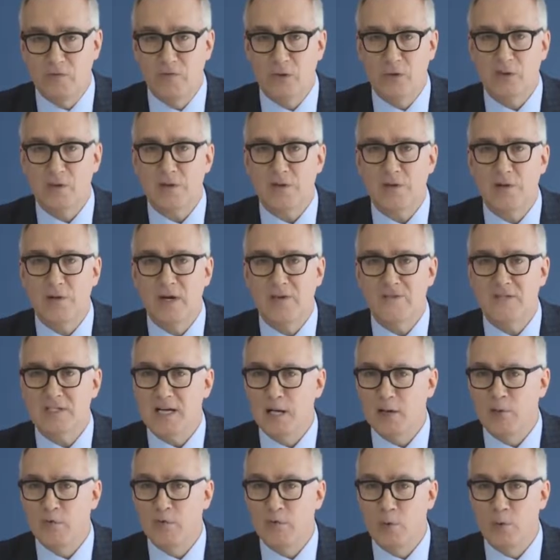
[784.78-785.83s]
Revealed to have
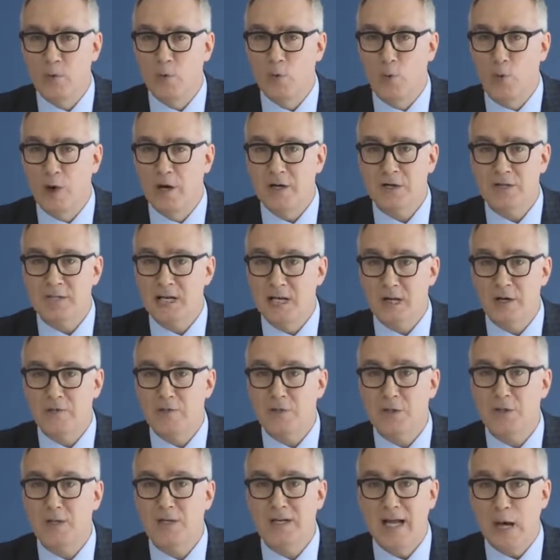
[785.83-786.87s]
telephoned one
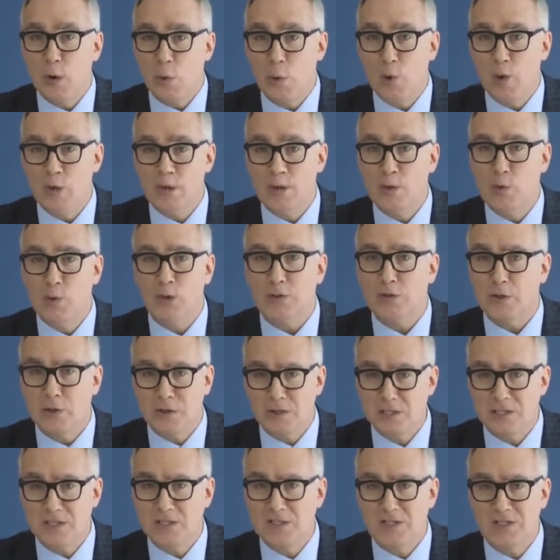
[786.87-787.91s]
television network to
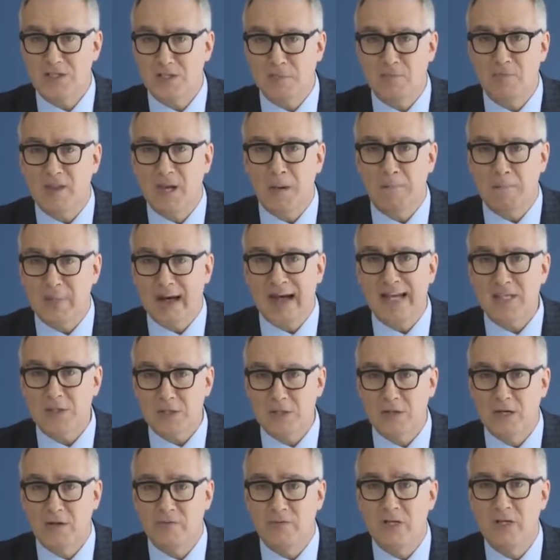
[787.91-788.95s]
alert it to something
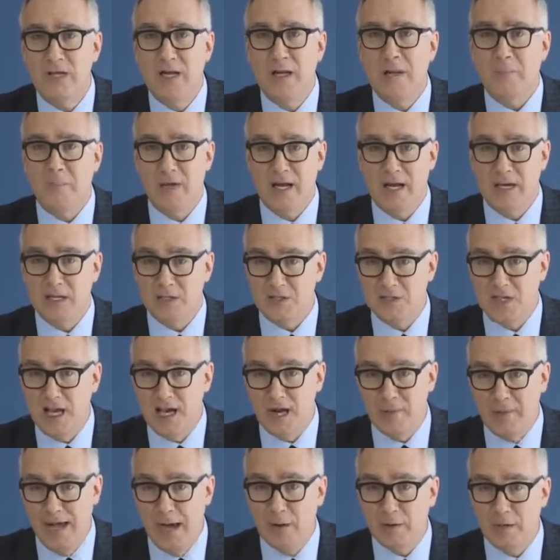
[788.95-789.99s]
positive being
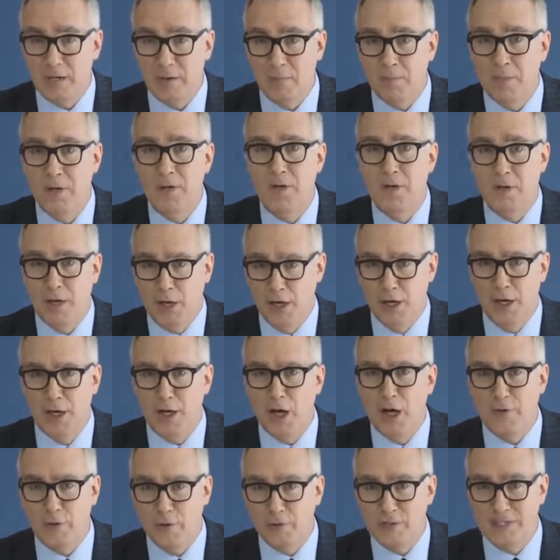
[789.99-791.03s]
said about him on
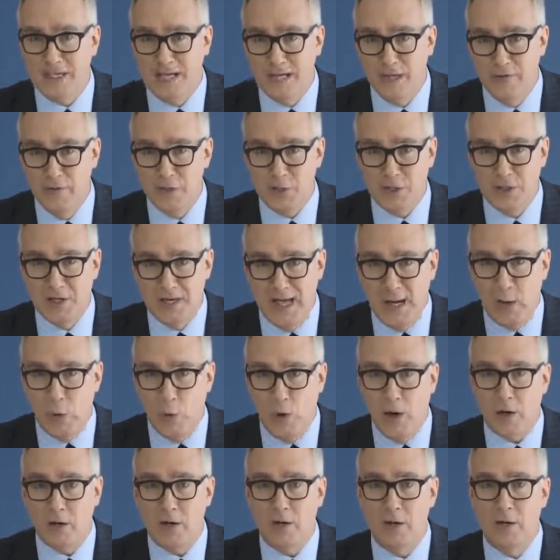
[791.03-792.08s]
another television
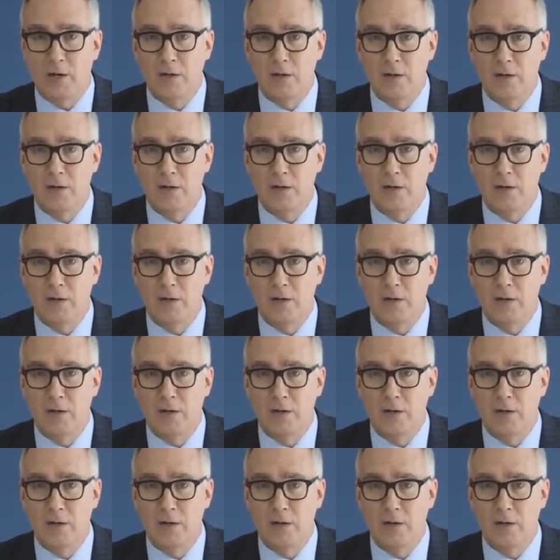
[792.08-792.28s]
network.